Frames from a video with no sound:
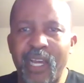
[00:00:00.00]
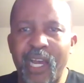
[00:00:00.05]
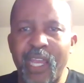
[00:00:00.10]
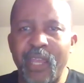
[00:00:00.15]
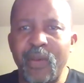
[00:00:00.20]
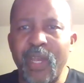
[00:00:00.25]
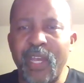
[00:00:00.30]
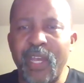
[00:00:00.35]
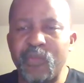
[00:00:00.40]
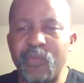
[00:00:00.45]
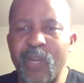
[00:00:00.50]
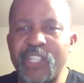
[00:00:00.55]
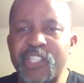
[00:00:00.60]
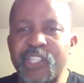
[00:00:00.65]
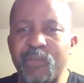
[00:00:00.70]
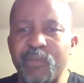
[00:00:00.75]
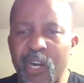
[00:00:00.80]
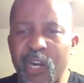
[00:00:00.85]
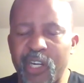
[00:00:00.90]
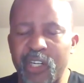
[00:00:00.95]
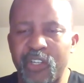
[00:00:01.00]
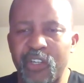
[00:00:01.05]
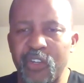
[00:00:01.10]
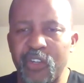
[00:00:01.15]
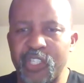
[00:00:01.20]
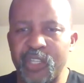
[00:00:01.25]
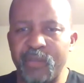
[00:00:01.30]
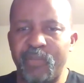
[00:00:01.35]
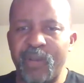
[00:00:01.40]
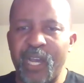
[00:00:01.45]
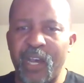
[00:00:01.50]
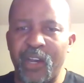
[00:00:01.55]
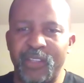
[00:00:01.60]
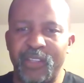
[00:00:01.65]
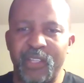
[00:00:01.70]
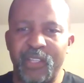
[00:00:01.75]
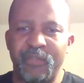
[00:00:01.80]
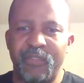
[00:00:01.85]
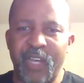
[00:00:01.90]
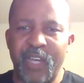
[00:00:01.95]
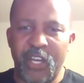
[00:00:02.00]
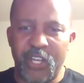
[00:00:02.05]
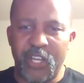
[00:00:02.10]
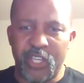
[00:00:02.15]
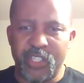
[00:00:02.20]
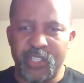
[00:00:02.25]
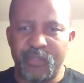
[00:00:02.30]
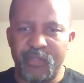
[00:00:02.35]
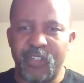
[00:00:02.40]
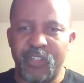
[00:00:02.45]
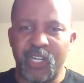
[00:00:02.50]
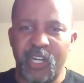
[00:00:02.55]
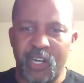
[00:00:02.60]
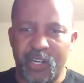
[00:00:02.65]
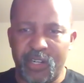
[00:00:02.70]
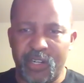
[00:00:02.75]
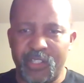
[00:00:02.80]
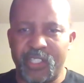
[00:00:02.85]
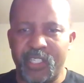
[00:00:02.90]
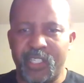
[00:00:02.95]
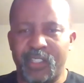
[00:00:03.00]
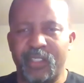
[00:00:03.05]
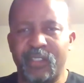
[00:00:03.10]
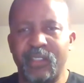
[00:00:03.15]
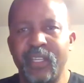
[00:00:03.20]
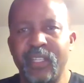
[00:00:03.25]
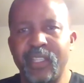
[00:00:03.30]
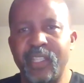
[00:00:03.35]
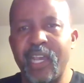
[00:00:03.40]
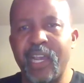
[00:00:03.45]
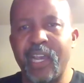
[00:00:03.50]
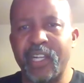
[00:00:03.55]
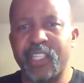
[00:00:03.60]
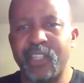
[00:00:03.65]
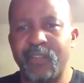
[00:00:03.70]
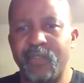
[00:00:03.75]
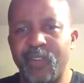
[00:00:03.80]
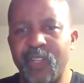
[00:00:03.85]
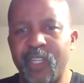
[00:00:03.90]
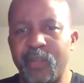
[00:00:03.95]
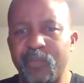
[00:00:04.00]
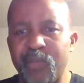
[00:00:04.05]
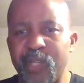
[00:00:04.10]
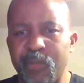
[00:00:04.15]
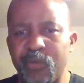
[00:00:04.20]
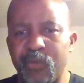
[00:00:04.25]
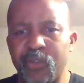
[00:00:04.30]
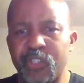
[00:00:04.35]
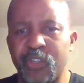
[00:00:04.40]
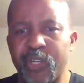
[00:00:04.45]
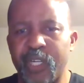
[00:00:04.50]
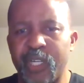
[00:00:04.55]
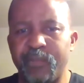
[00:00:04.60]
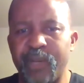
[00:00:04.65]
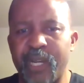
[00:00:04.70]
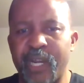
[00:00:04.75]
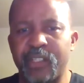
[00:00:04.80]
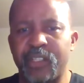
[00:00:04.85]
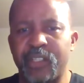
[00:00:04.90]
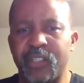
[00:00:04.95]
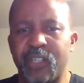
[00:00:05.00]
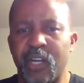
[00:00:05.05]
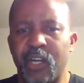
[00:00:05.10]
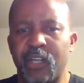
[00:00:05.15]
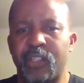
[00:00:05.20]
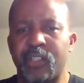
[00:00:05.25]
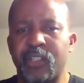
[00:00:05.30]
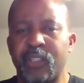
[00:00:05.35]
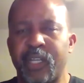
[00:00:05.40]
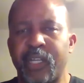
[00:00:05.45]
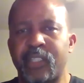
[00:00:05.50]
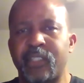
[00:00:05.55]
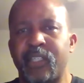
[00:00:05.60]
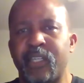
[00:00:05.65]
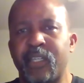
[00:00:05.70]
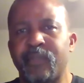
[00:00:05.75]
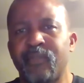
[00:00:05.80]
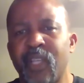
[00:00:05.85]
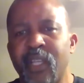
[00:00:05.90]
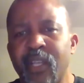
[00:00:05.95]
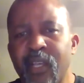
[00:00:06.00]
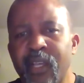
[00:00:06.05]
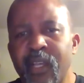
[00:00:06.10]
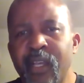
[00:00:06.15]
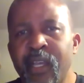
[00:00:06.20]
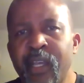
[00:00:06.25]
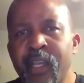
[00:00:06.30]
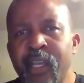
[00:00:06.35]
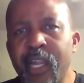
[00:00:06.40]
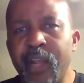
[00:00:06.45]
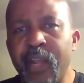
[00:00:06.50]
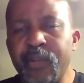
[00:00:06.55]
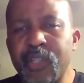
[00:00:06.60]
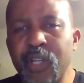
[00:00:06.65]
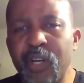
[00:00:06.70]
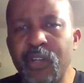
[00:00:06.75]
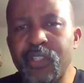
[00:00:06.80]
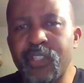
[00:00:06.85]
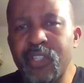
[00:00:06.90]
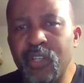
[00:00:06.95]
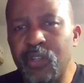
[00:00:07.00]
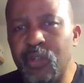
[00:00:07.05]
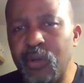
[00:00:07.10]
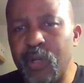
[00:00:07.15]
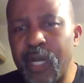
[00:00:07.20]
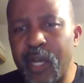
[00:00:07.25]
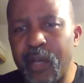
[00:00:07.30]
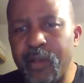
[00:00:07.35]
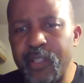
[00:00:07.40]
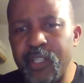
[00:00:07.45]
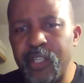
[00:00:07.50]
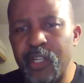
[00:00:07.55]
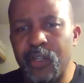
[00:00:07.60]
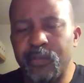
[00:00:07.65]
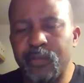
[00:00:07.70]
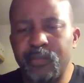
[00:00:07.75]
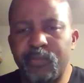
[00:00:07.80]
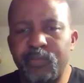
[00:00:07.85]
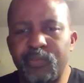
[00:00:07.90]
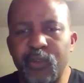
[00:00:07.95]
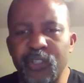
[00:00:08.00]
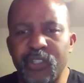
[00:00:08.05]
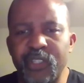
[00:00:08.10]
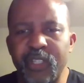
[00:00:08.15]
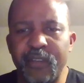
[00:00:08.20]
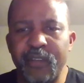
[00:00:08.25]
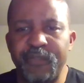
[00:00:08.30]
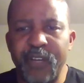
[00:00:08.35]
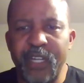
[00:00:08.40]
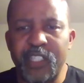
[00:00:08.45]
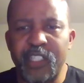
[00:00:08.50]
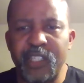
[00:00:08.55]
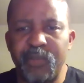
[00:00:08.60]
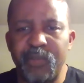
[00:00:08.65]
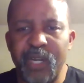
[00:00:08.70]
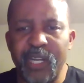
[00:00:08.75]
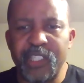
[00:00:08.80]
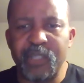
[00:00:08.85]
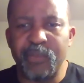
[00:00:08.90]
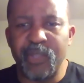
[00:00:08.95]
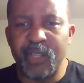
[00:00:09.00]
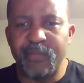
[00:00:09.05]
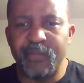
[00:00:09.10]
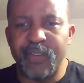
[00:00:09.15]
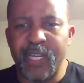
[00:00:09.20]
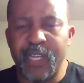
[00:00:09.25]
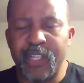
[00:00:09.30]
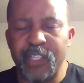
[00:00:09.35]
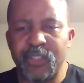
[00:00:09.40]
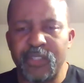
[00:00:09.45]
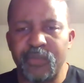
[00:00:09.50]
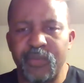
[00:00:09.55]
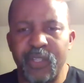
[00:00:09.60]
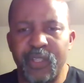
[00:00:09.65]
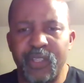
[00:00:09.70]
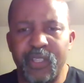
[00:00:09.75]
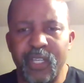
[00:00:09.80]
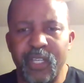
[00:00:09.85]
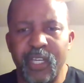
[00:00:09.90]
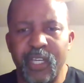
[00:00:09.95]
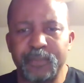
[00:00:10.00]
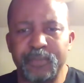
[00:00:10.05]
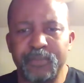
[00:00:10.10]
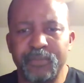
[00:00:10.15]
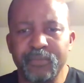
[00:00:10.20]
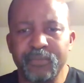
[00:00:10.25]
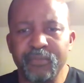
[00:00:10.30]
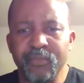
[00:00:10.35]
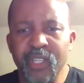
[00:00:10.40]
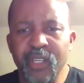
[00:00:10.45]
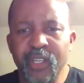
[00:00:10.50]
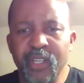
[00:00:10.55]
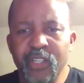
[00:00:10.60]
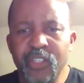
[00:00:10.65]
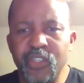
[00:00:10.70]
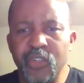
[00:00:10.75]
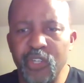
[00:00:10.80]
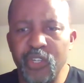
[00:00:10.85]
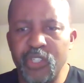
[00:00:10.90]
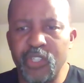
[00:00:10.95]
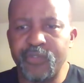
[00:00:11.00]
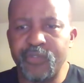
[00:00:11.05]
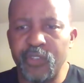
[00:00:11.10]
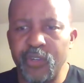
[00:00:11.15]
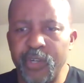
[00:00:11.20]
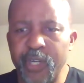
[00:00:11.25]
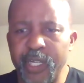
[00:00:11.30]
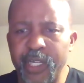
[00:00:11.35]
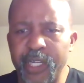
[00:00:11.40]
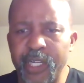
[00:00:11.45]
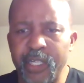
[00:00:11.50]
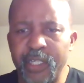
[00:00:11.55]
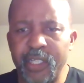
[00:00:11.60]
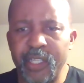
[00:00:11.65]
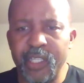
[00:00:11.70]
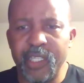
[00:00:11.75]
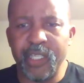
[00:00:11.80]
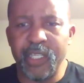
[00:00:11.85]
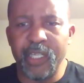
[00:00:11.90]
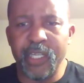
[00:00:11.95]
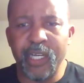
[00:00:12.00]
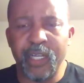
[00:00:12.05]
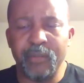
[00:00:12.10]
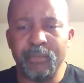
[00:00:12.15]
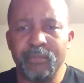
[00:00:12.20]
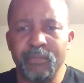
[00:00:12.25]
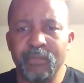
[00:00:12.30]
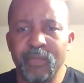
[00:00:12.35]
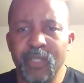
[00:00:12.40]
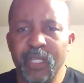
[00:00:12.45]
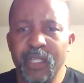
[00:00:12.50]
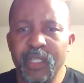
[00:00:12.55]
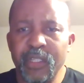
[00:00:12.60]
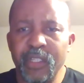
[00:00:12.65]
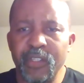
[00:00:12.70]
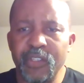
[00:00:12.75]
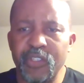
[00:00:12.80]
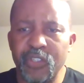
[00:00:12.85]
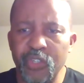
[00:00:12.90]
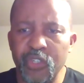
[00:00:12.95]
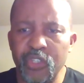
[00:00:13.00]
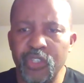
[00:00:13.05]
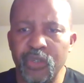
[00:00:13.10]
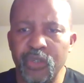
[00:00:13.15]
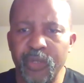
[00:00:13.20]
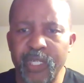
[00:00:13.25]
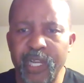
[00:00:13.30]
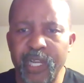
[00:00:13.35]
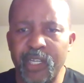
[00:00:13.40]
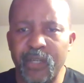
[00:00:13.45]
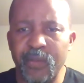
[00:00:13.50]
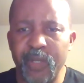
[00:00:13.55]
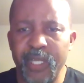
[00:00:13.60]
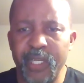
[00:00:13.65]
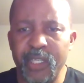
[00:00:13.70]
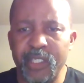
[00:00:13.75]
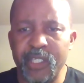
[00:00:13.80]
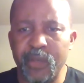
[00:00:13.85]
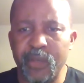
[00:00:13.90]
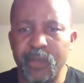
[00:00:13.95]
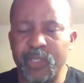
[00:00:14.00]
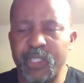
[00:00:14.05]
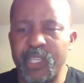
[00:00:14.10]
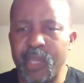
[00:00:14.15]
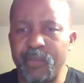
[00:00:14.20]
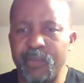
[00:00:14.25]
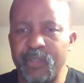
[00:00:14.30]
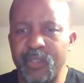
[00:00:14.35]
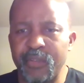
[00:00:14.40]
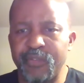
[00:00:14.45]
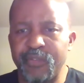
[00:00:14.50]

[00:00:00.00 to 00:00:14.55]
had read some articles about the values of cards and the activity, and people were turning back to card collecting. And I was also, personally affected by some of the events with George Floyd and the social inequities that came to